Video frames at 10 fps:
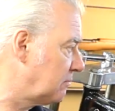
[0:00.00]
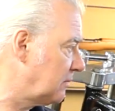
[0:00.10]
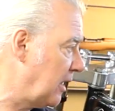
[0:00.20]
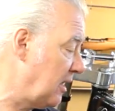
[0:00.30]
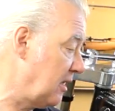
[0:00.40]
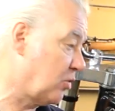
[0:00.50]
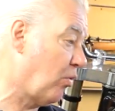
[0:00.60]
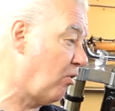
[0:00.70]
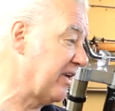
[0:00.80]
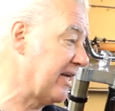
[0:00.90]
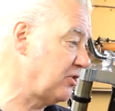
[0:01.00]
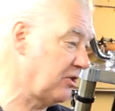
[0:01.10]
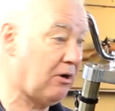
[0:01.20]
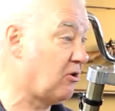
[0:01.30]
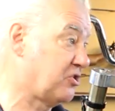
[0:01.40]
1/4 inch
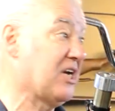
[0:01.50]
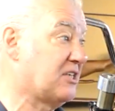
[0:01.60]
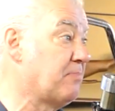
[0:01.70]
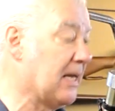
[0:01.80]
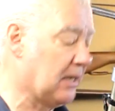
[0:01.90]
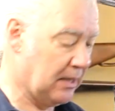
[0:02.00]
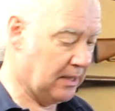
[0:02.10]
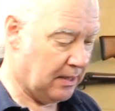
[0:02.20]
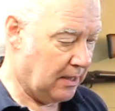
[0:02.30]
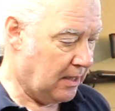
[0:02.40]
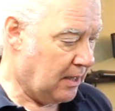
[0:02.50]
or 6mm. Yes.